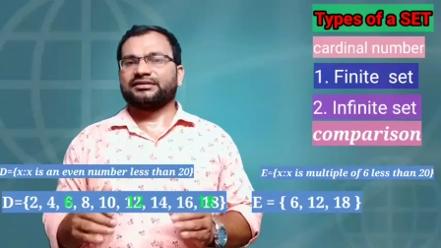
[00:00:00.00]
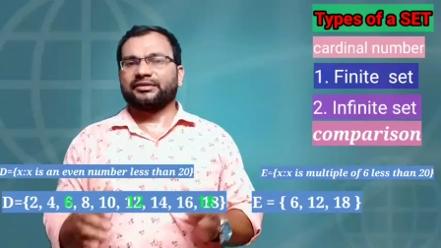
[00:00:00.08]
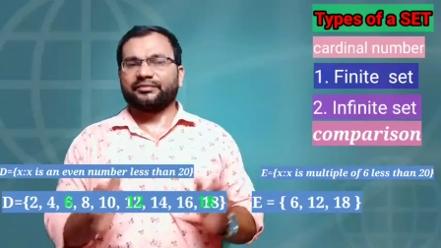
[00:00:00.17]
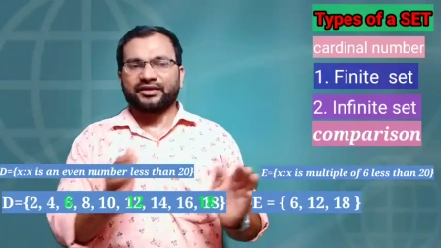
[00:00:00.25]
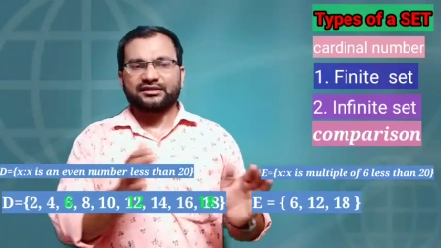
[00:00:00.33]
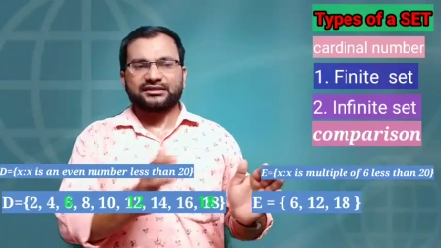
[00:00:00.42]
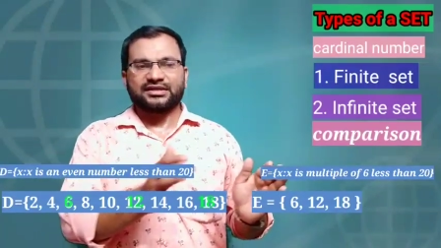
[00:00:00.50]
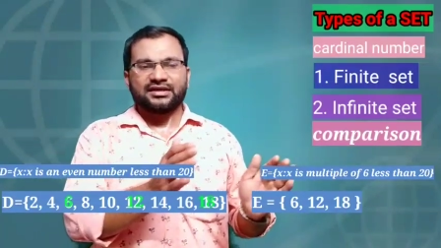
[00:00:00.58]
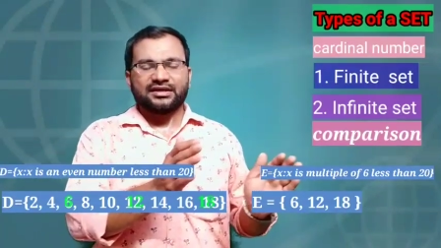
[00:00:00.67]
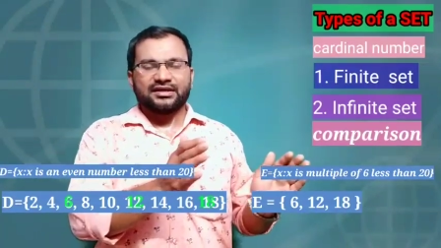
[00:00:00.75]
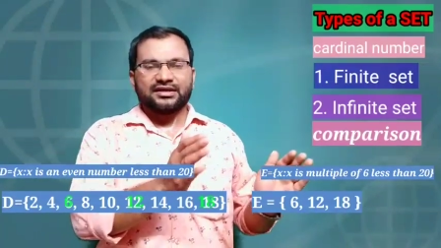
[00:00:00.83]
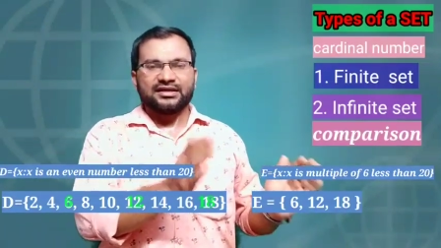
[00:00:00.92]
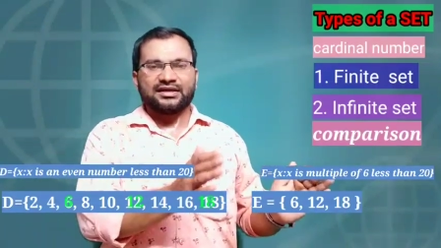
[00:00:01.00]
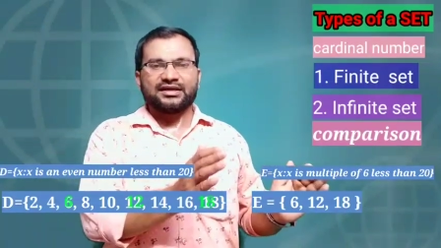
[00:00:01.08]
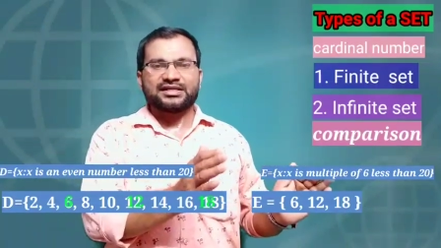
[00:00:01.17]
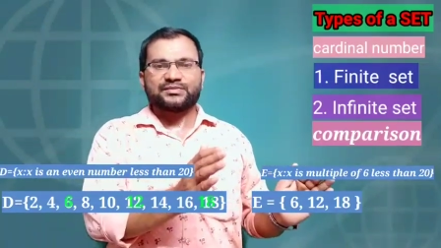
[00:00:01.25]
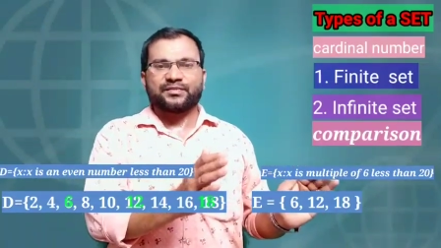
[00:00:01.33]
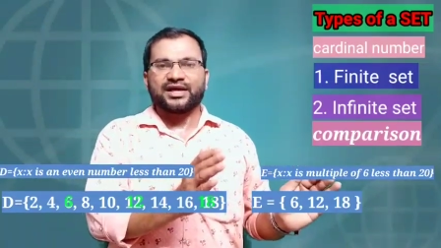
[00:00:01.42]
That means
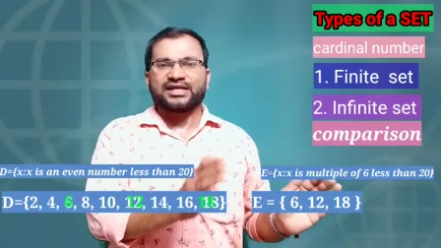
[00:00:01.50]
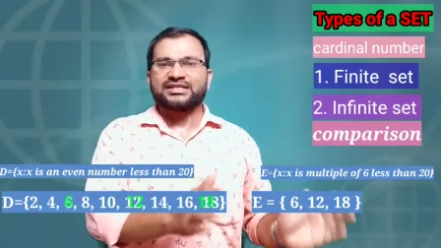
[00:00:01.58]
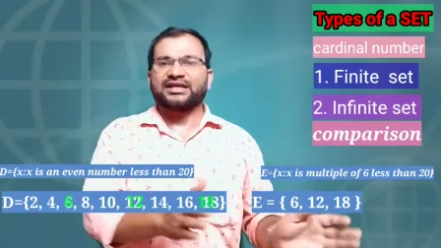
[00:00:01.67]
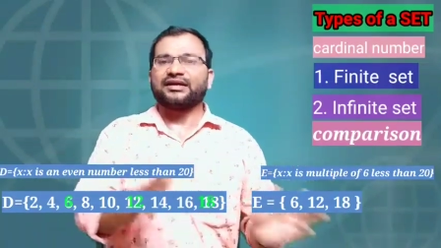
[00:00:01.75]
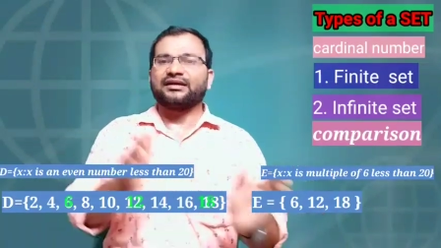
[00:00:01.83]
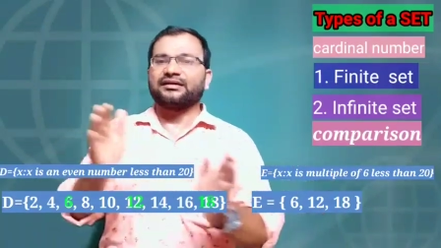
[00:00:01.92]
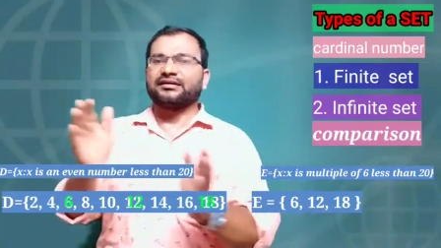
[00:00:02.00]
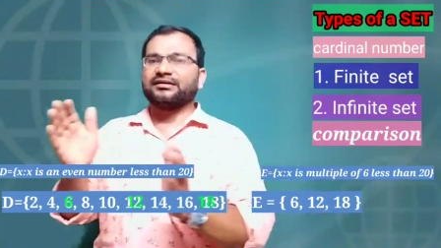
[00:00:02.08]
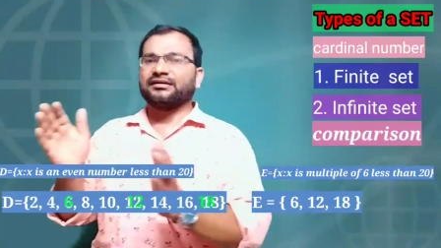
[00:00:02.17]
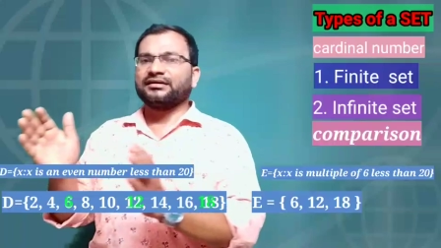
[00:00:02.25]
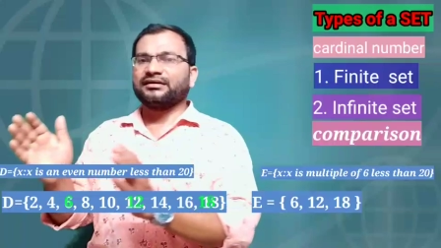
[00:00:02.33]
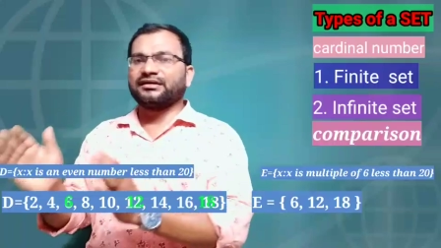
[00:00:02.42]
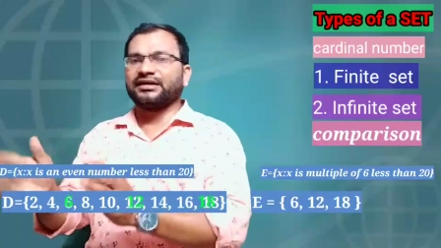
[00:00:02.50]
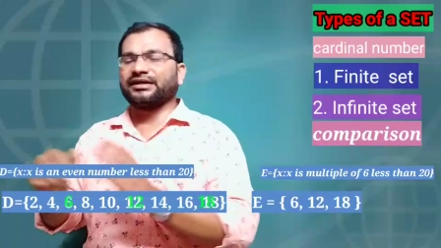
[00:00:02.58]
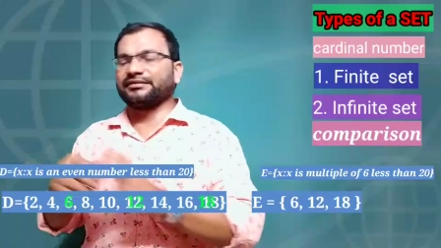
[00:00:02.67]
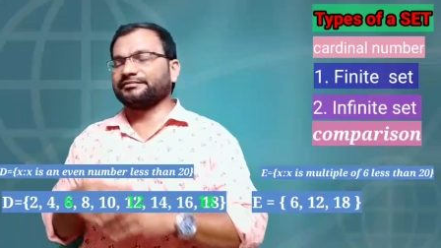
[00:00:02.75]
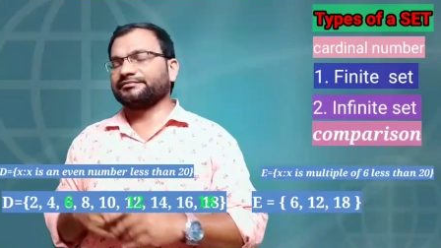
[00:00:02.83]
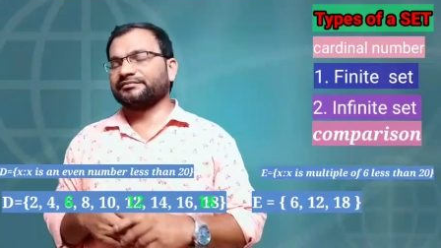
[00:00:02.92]
E is placed in
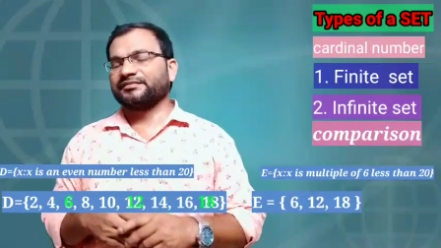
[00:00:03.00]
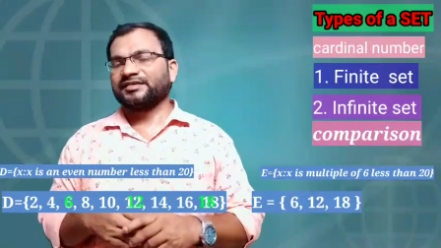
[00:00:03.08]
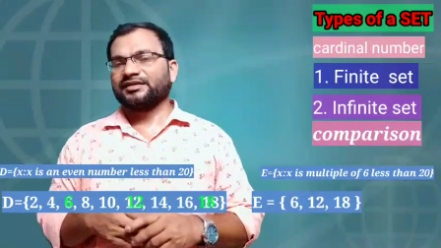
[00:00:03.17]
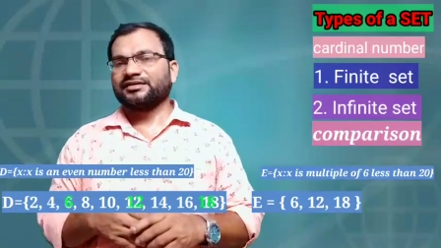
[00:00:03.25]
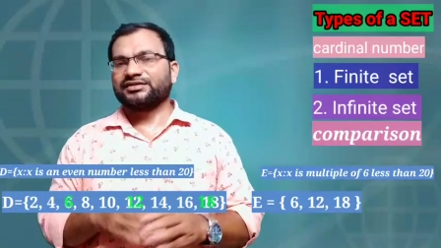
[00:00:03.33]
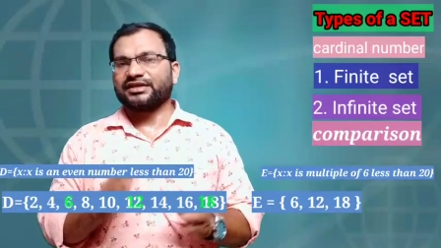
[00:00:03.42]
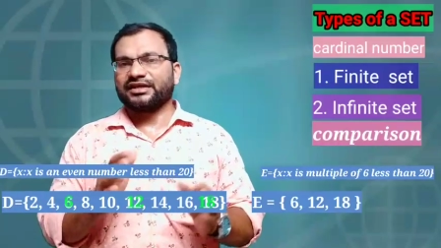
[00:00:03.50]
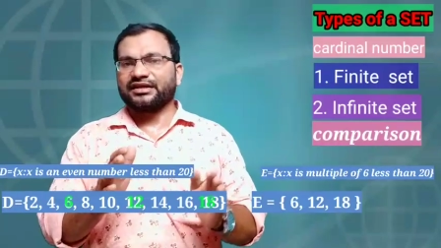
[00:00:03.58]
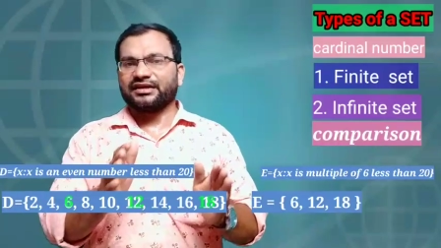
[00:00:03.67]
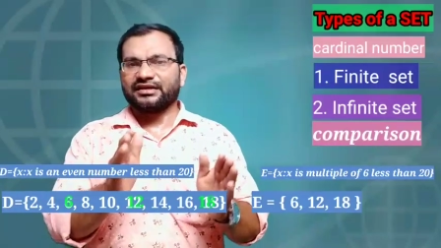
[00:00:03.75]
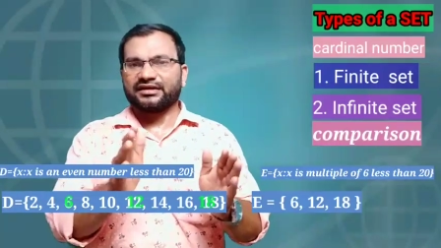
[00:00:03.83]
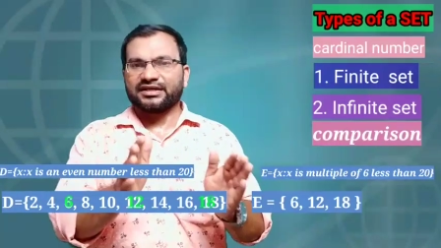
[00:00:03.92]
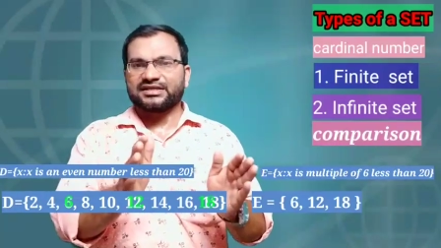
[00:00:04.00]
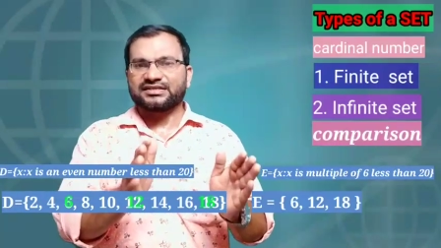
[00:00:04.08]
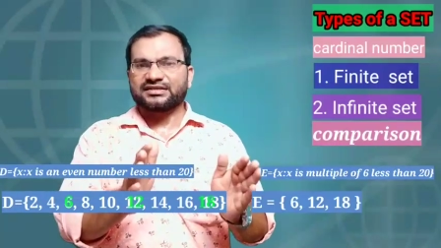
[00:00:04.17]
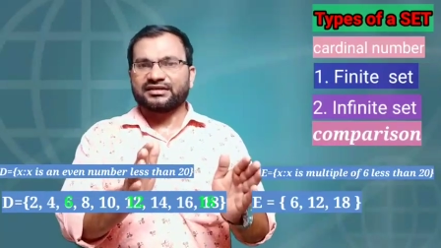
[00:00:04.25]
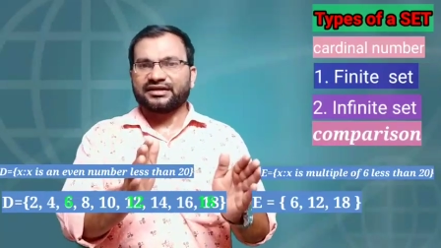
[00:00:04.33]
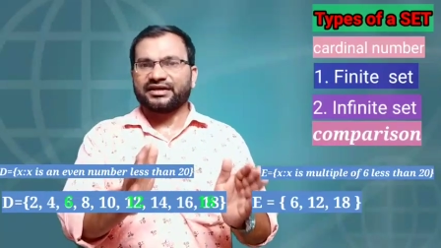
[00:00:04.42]
D. So it is
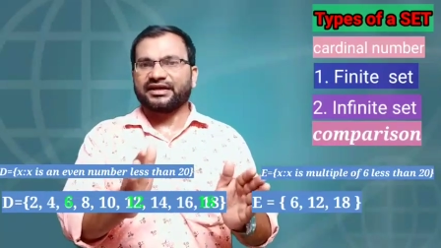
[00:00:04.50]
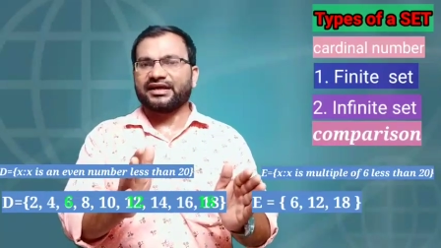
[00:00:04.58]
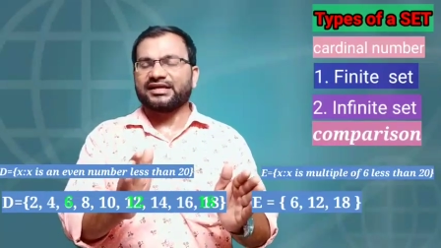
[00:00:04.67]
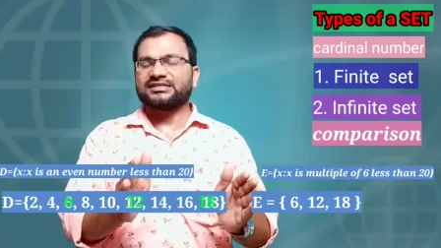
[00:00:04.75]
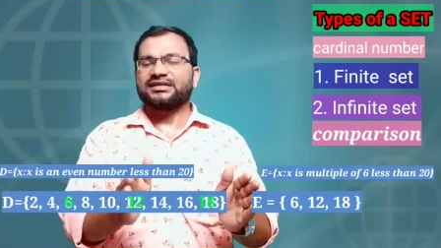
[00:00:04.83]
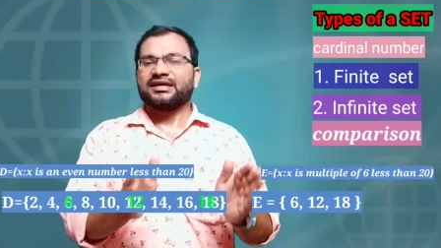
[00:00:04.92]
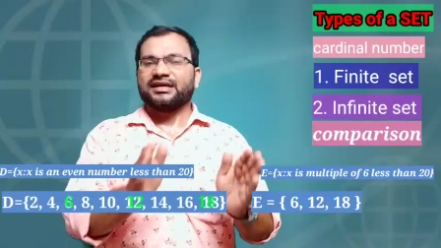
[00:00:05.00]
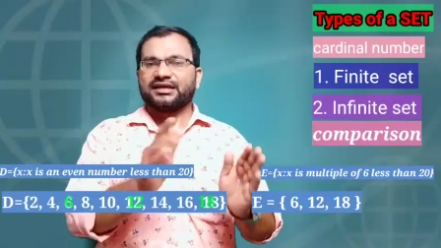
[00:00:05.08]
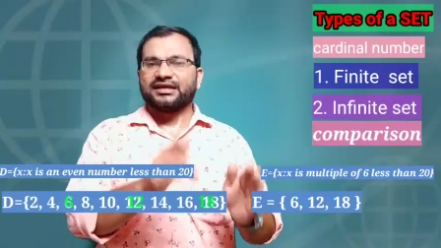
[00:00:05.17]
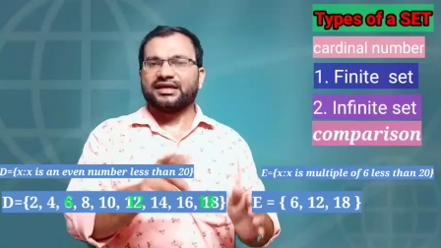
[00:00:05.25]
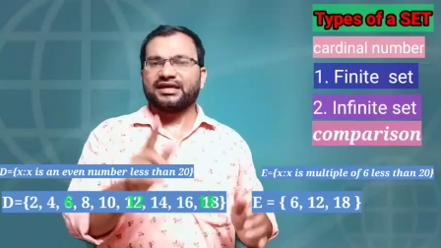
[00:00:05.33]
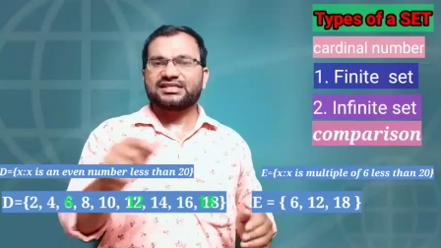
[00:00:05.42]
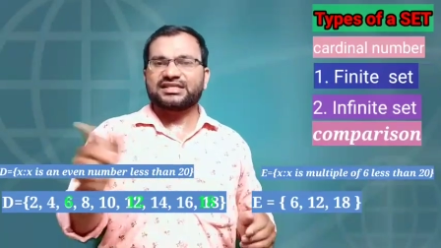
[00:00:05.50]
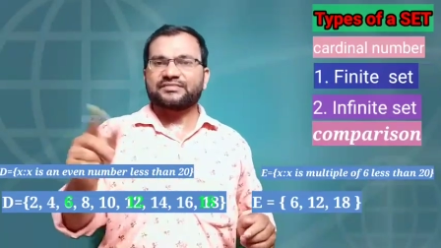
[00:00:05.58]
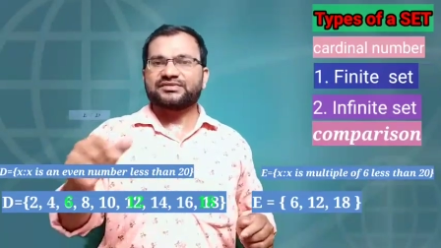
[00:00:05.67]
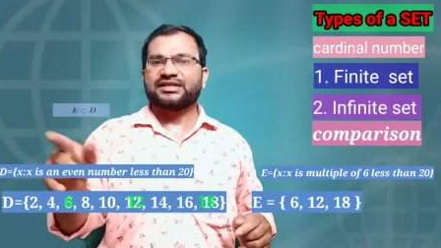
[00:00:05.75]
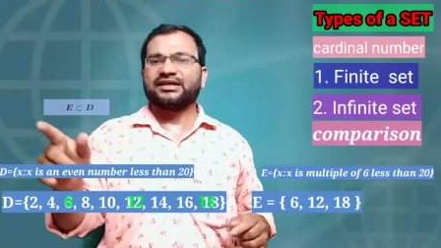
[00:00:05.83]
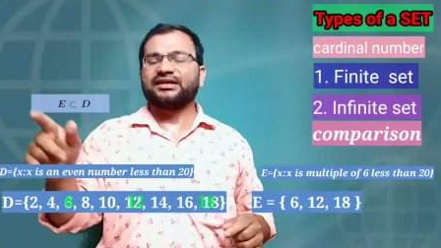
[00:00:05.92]
written as E is
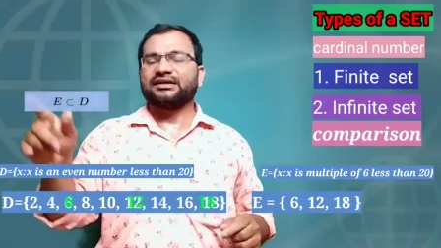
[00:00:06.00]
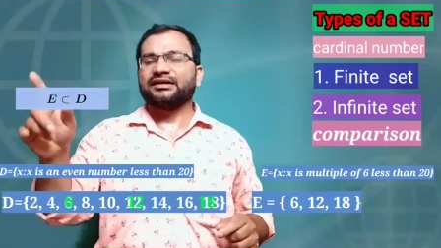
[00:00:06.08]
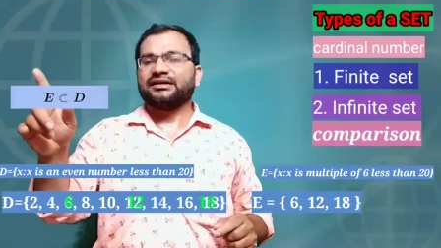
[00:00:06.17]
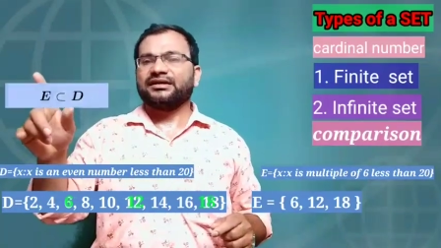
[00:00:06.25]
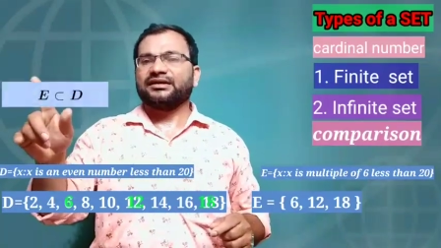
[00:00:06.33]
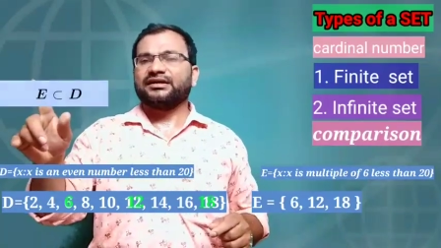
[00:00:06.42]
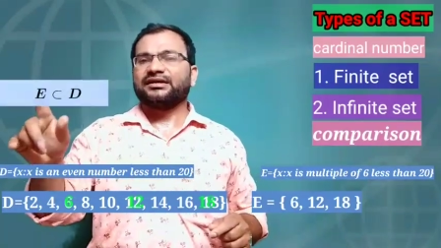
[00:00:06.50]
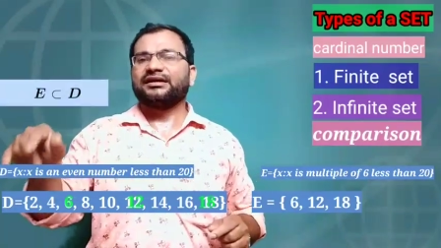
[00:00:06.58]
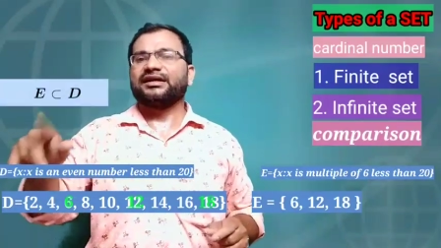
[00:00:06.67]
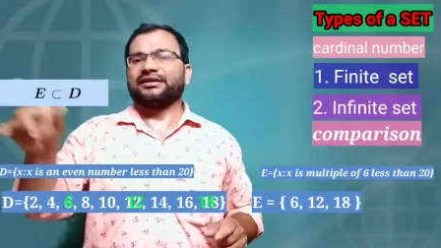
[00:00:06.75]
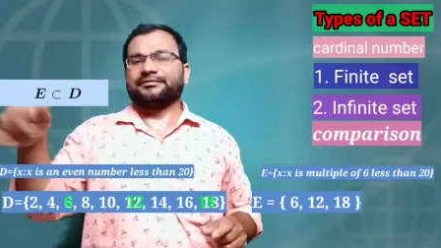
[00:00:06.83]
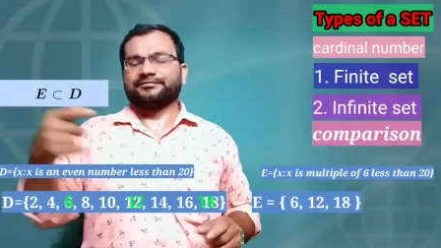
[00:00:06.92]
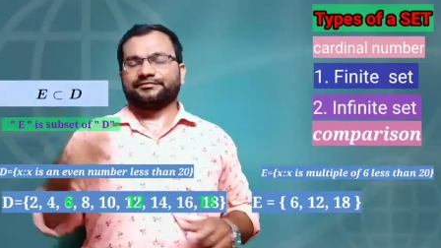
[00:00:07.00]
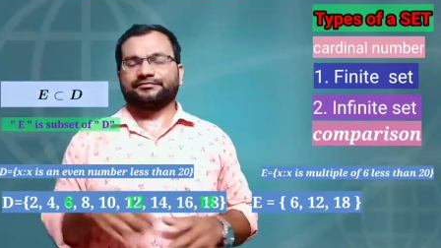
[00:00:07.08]
subset D.